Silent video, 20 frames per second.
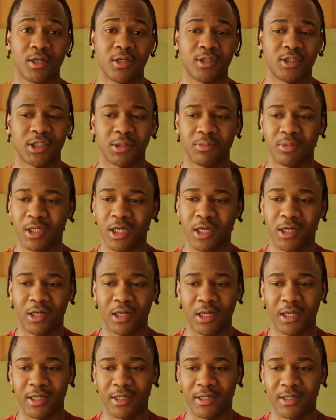some kind of
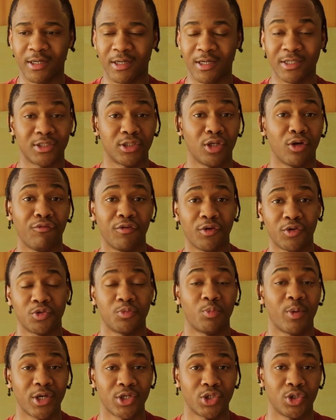like a
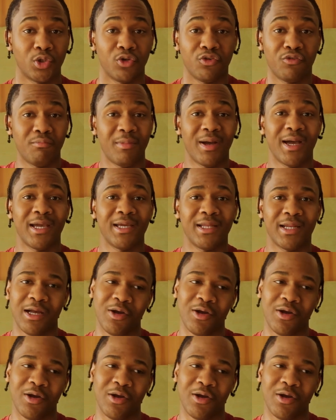self-expression of mine.